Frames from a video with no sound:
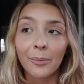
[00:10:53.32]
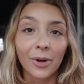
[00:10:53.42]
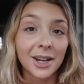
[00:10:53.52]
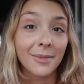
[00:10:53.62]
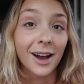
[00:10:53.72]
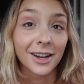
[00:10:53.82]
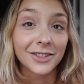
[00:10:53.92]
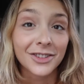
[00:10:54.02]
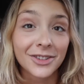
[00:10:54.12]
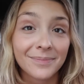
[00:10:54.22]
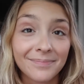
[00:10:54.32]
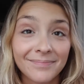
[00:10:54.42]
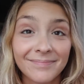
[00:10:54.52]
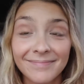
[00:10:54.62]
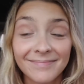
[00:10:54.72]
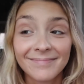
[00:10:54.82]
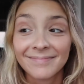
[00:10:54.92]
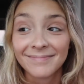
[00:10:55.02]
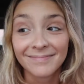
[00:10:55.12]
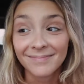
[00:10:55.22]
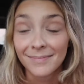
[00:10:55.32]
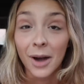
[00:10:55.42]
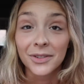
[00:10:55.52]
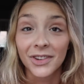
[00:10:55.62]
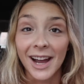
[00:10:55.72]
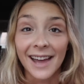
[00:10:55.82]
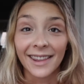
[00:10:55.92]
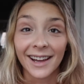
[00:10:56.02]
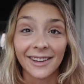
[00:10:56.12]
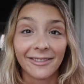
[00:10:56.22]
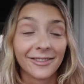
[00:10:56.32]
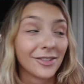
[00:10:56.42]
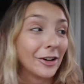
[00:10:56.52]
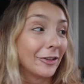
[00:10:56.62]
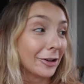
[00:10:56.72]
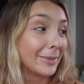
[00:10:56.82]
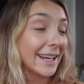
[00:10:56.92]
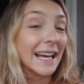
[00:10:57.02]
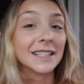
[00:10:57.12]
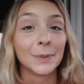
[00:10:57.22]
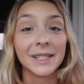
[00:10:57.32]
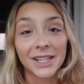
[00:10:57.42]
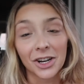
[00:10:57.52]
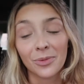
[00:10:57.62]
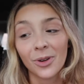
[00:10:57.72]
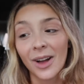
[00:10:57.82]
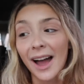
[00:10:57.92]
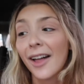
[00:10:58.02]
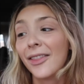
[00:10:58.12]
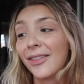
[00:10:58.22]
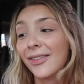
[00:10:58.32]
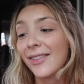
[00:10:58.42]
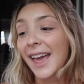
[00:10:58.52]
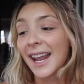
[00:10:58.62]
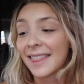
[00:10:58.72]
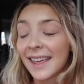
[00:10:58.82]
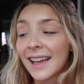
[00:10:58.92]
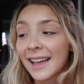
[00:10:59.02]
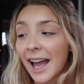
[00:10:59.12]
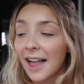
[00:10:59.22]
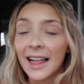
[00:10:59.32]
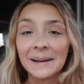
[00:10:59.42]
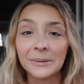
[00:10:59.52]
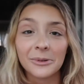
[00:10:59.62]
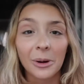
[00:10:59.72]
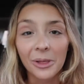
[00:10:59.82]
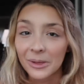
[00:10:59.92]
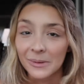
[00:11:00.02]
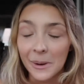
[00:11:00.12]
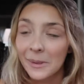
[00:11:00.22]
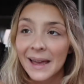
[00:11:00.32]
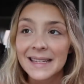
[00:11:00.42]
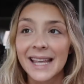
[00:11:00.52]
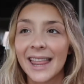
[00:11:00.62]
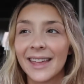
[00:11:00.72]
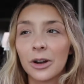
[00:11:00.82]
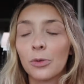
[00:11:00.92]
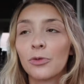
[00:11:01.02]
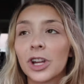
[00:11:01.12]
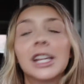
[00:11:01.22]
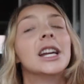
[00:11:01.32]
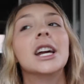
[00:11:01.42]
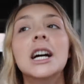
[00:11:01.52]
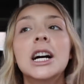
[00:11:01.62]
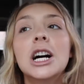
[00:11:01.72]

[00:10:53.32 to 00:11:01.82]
pretty much post-grad life for me has been terrible. And I think a lot of people go through this and they don't really